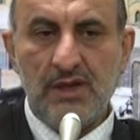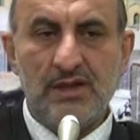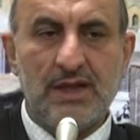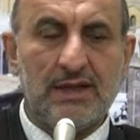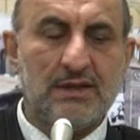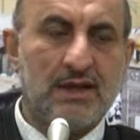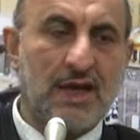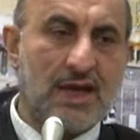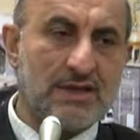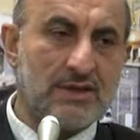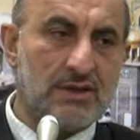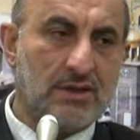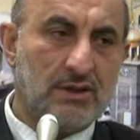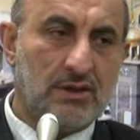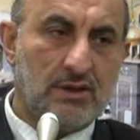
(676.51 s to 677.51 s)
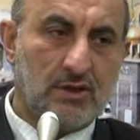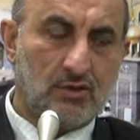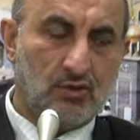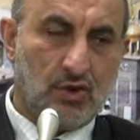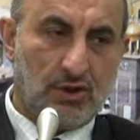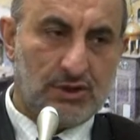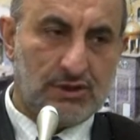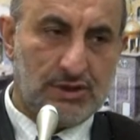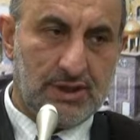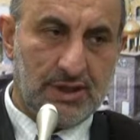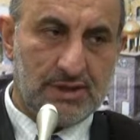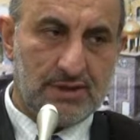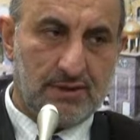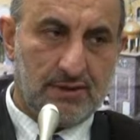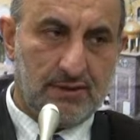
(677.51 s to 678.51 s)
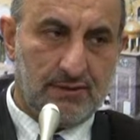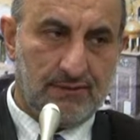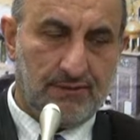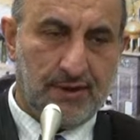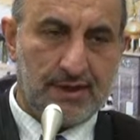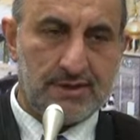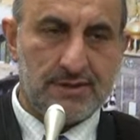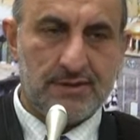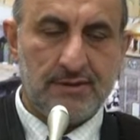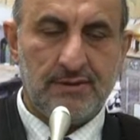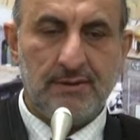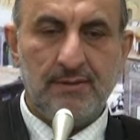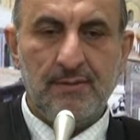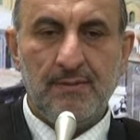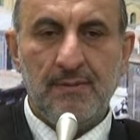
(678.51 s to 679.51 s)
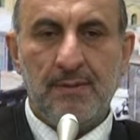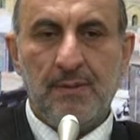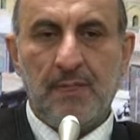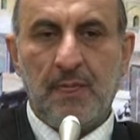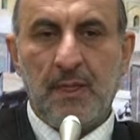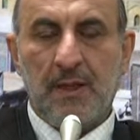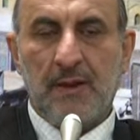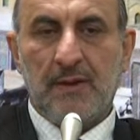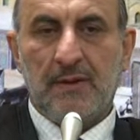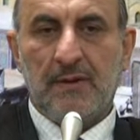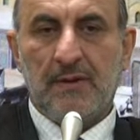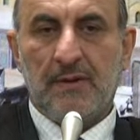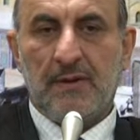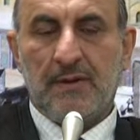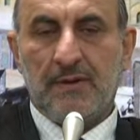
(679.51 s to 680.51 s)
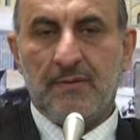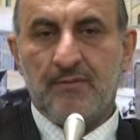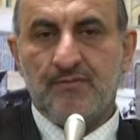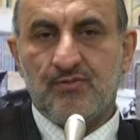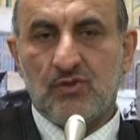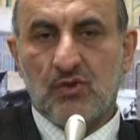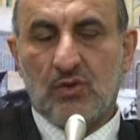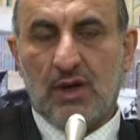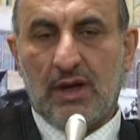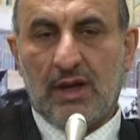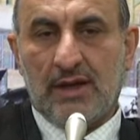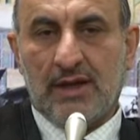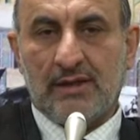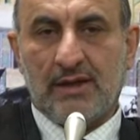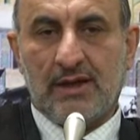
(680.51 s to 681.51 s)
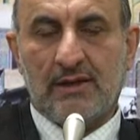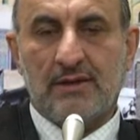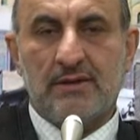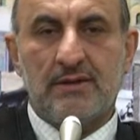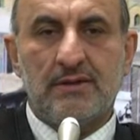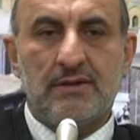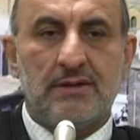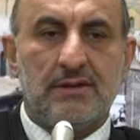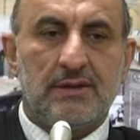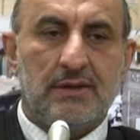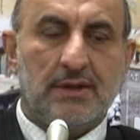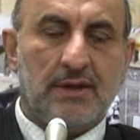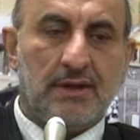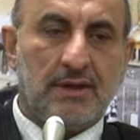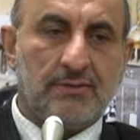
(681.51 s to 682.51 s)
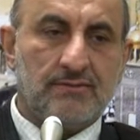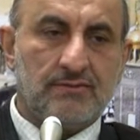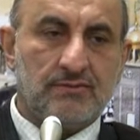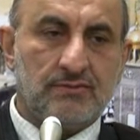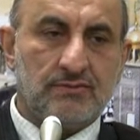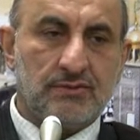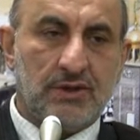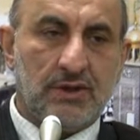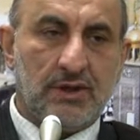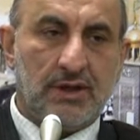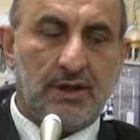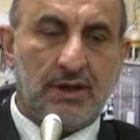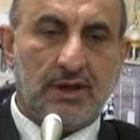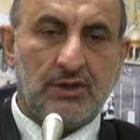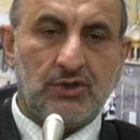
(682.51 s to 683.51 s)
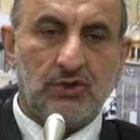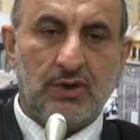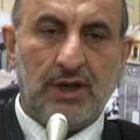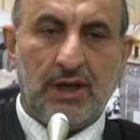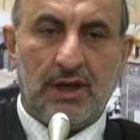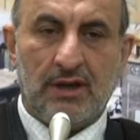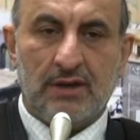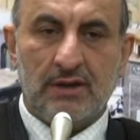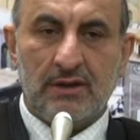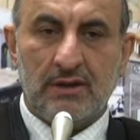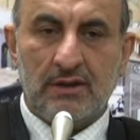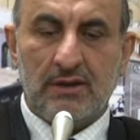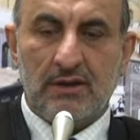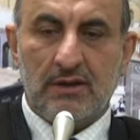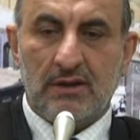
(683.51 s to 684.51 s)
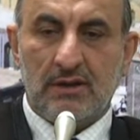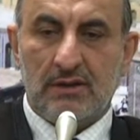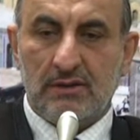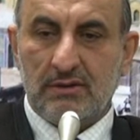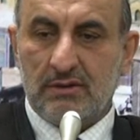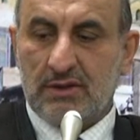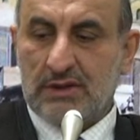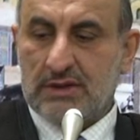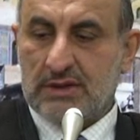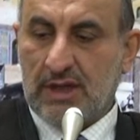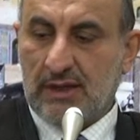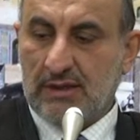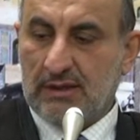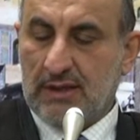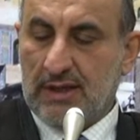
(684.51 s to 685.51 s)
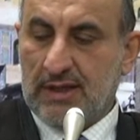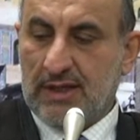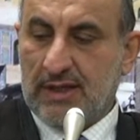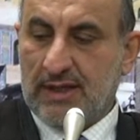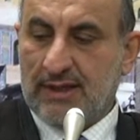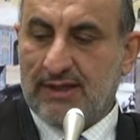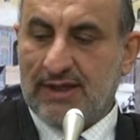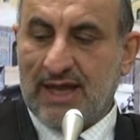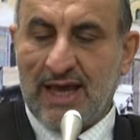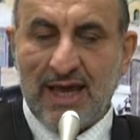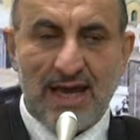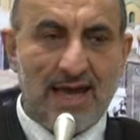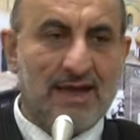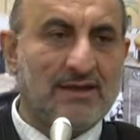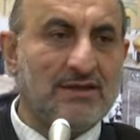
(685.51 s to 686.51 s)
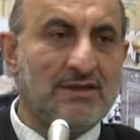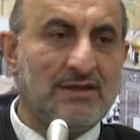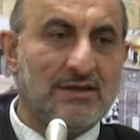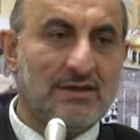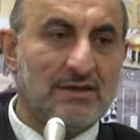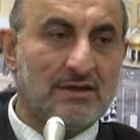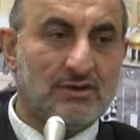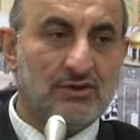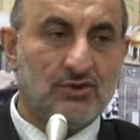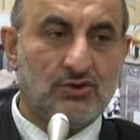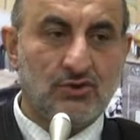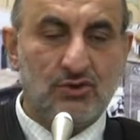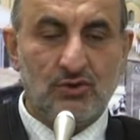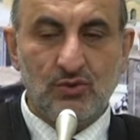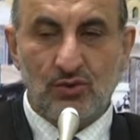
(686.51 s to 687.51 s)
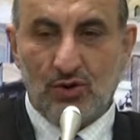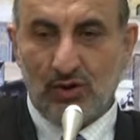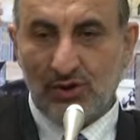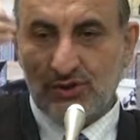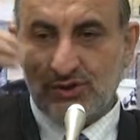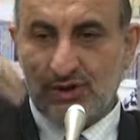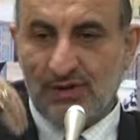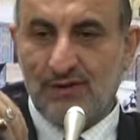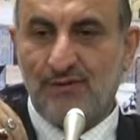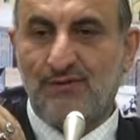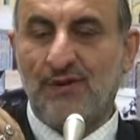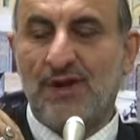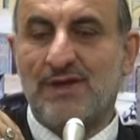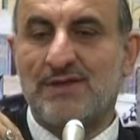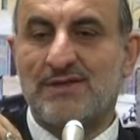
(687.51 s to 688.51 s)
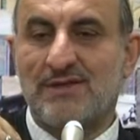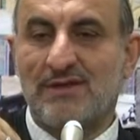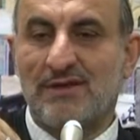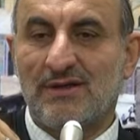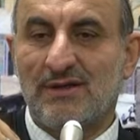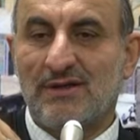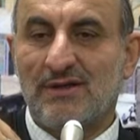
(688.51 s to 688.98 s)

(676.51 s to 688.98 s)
that he has washed his face. Well, another issue here, he said the hand should wash the face,